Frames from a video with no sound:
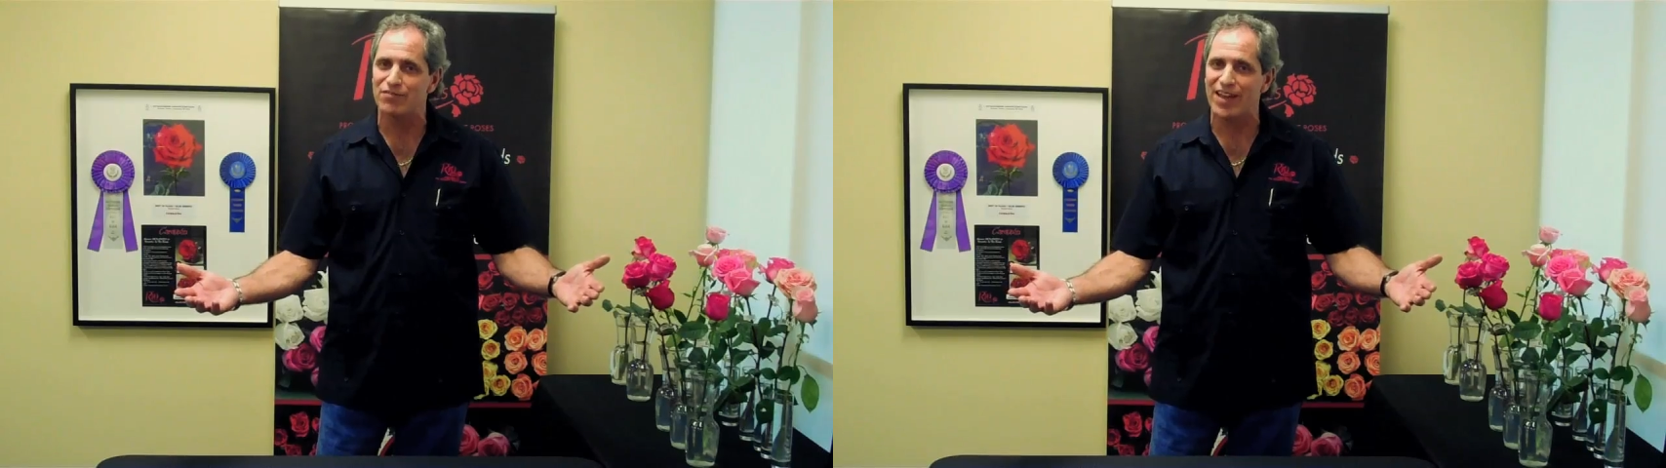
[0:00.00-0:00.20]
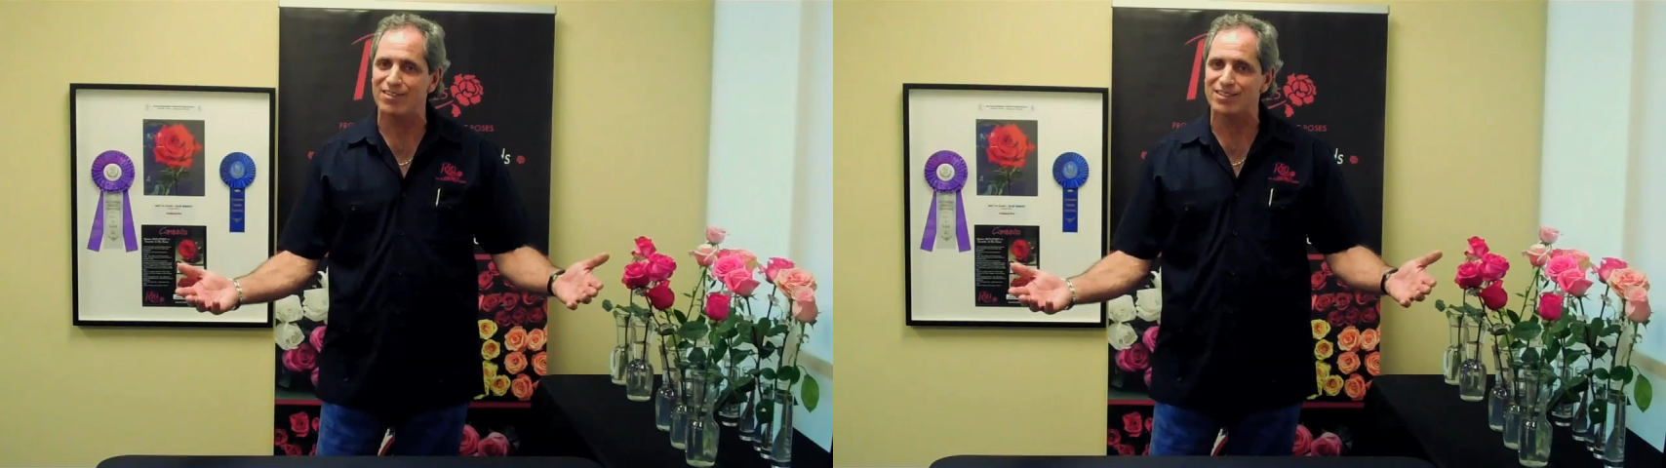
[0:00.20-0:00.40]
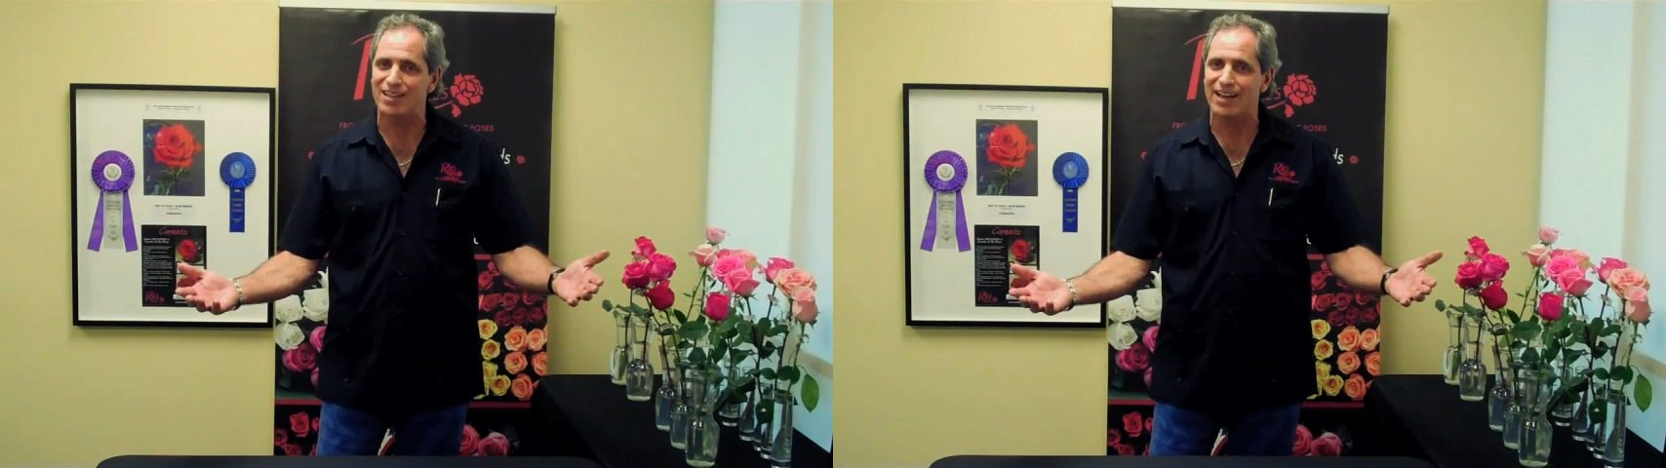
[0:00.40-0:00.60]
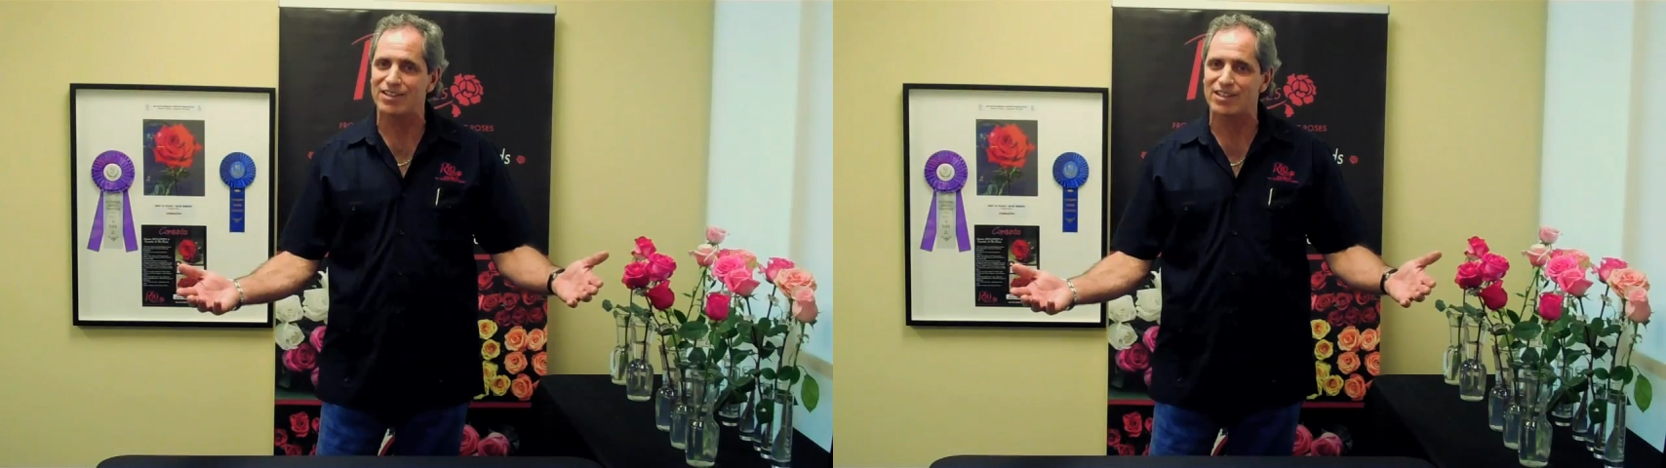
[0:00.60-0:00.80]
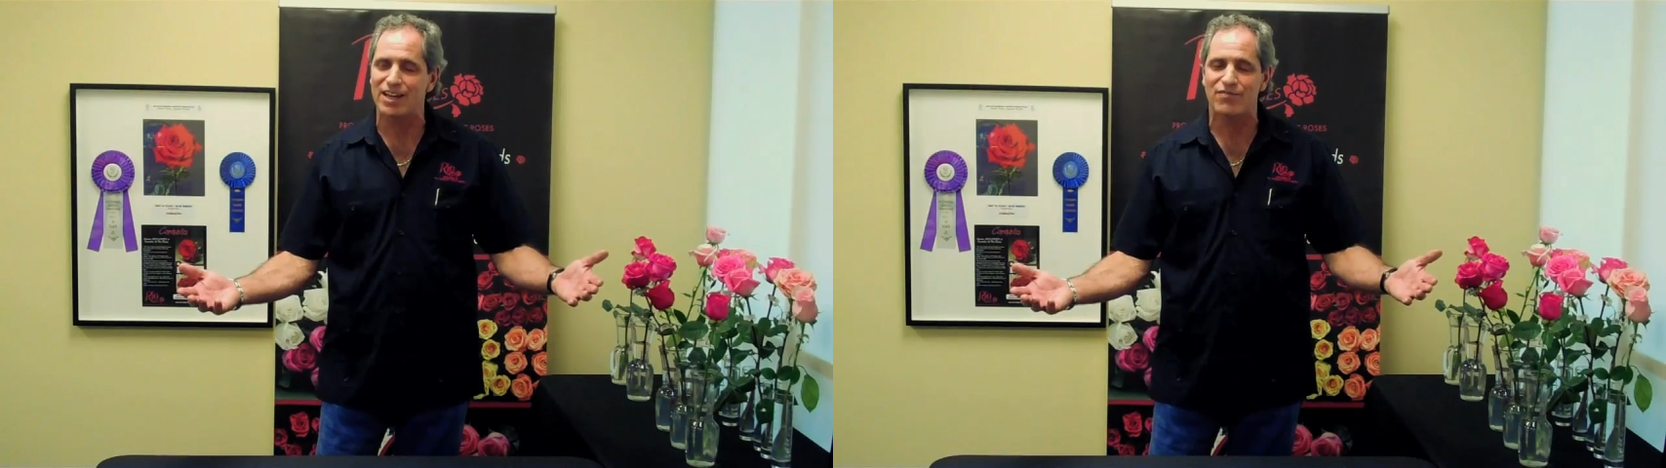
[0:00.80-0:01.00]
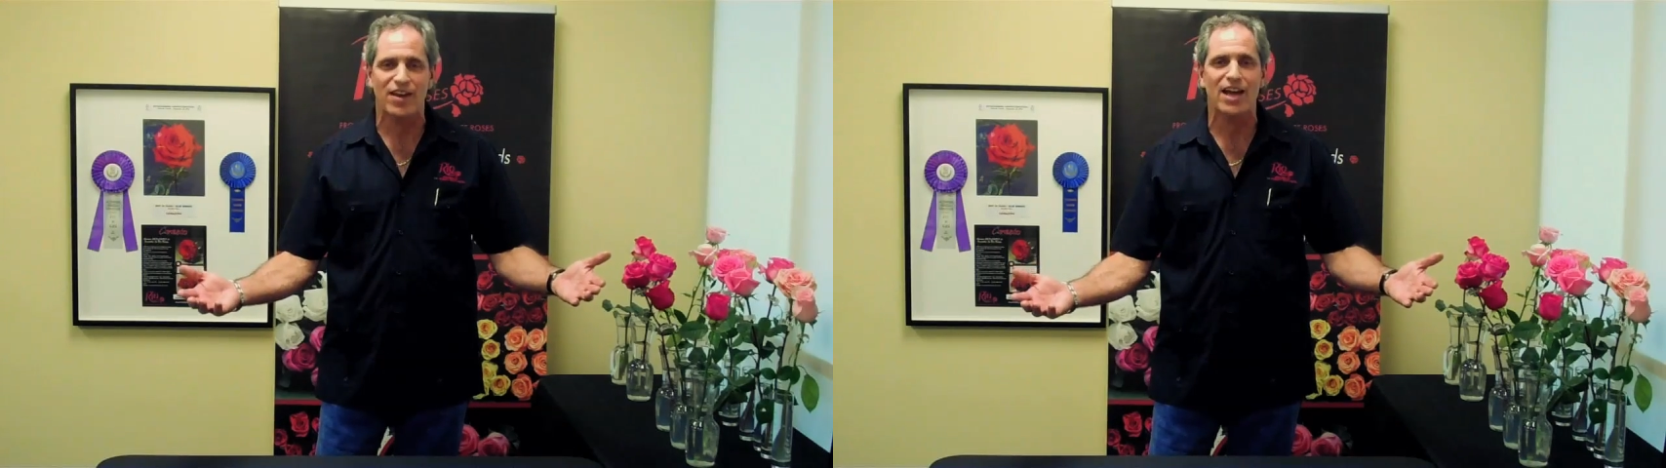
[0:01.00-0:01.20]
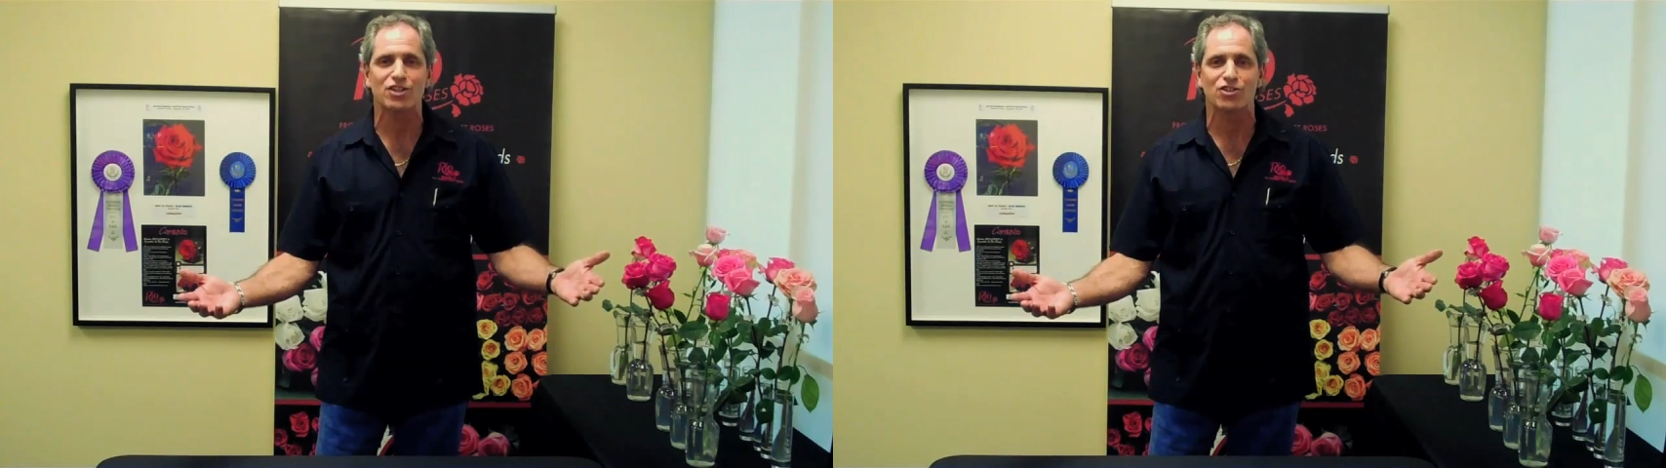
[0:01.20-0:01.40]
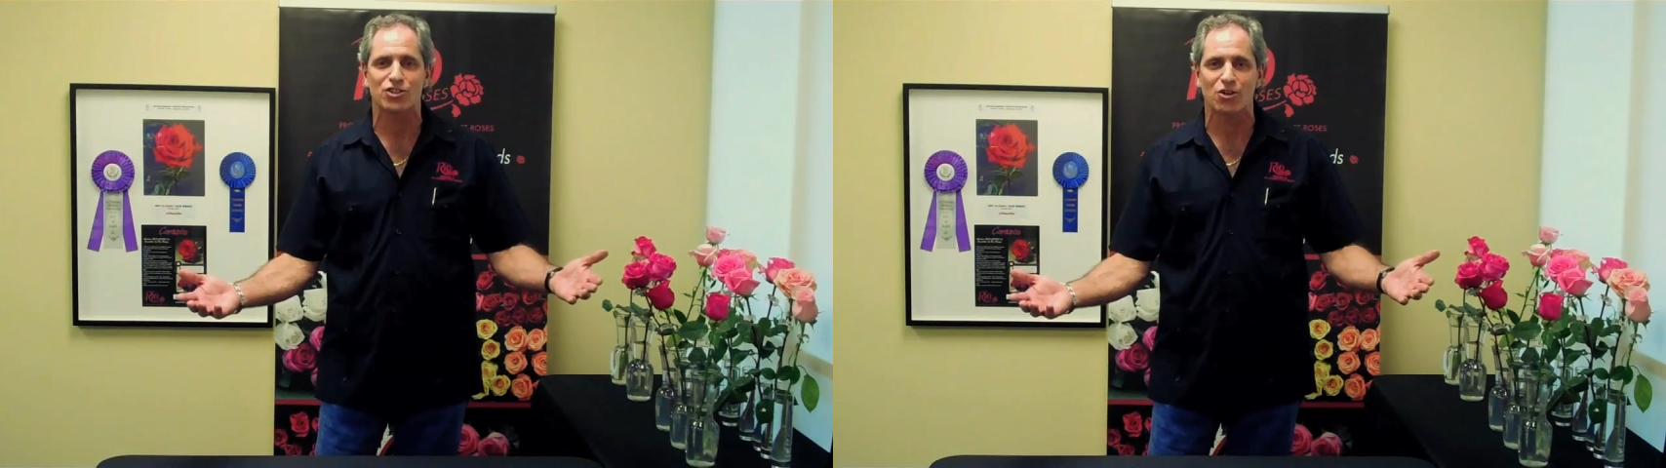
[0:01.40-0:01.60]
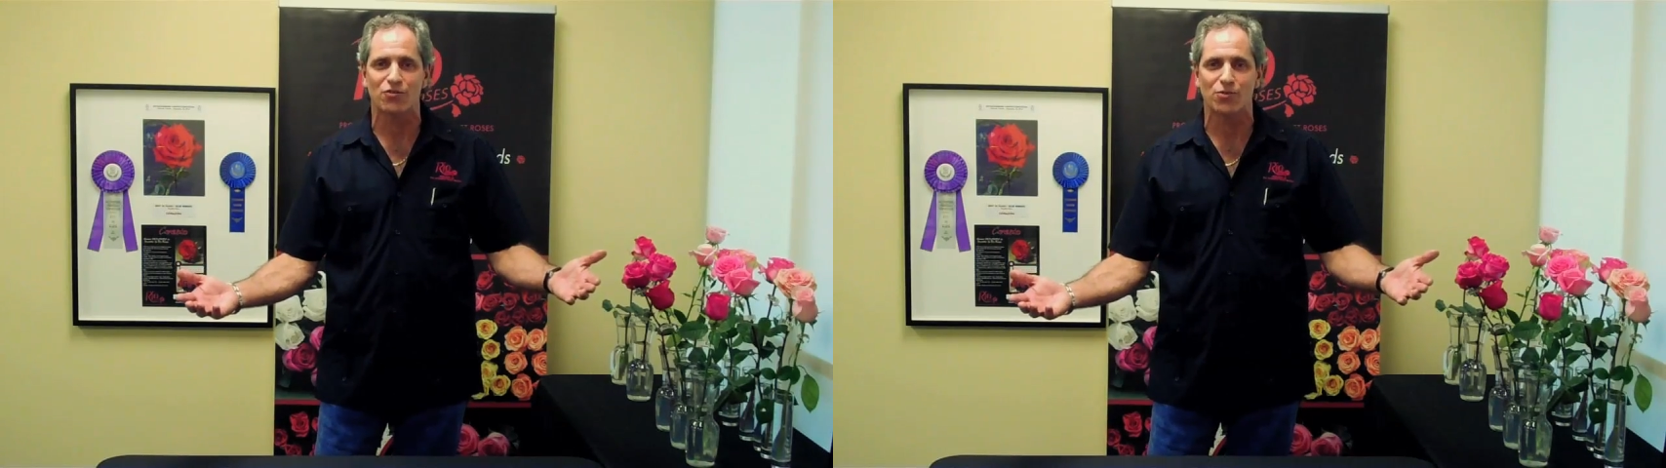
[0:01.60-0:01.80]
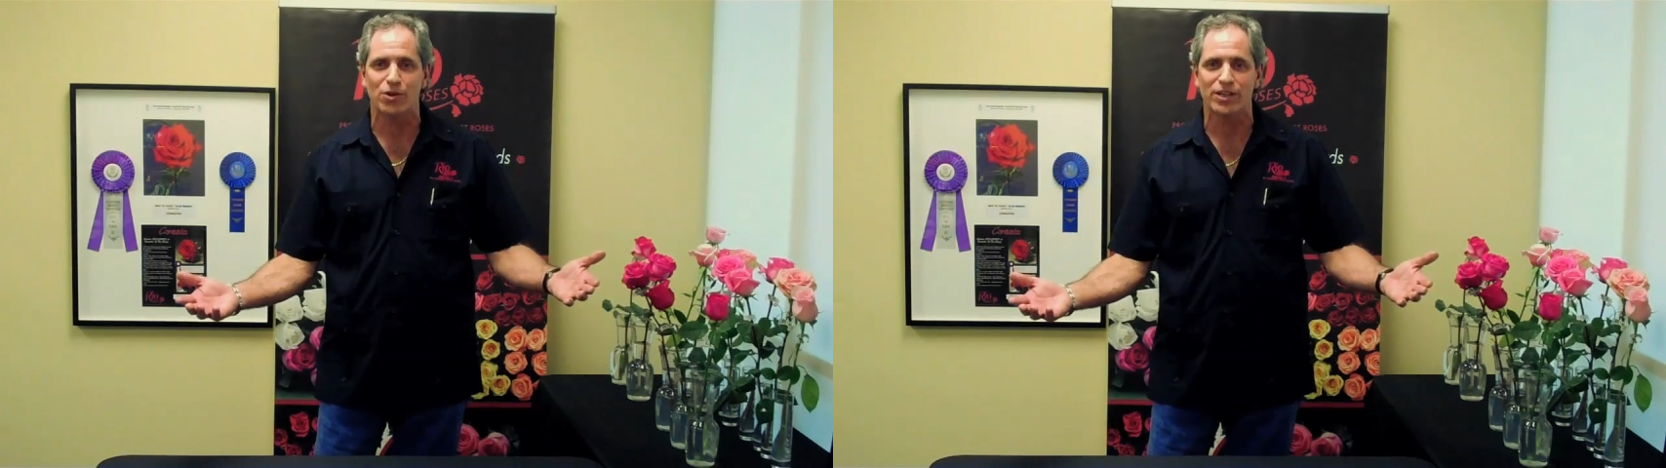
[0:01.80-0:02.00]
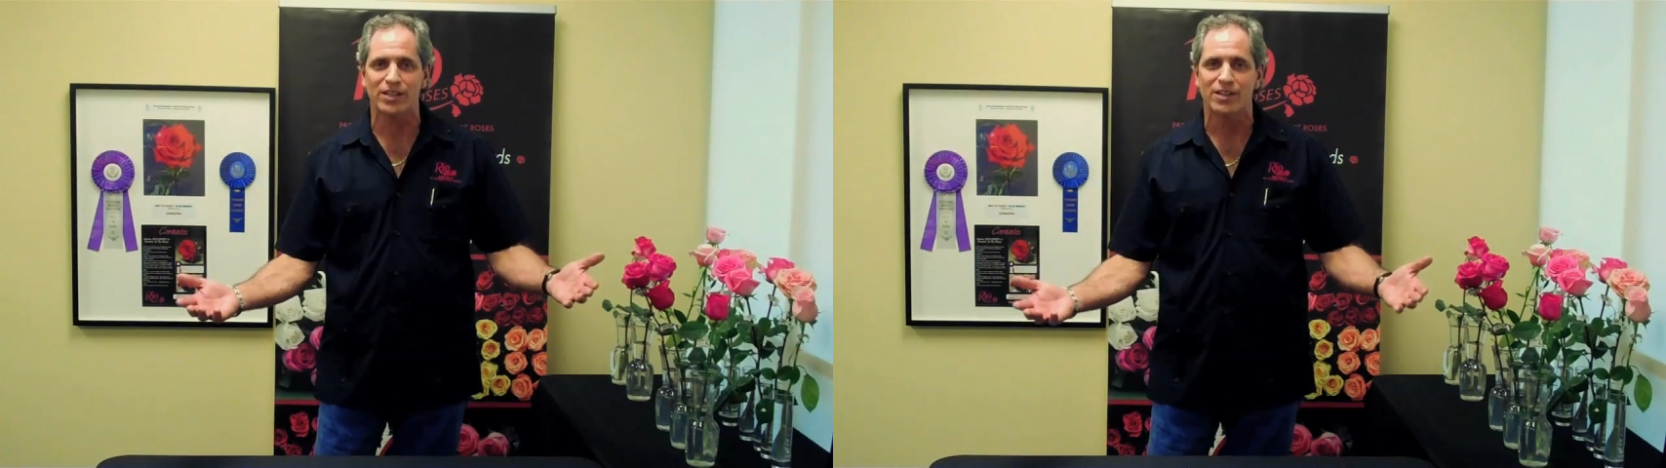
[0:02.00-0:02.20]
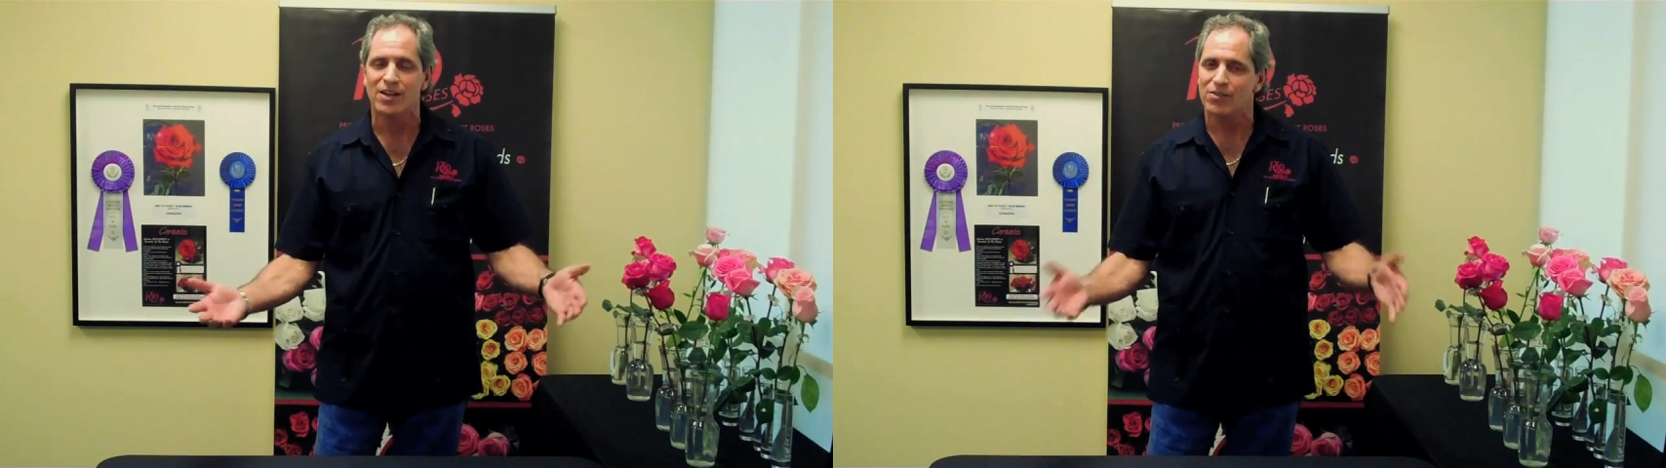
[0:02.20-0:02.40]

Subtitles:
Valentine's Day fashion show for you.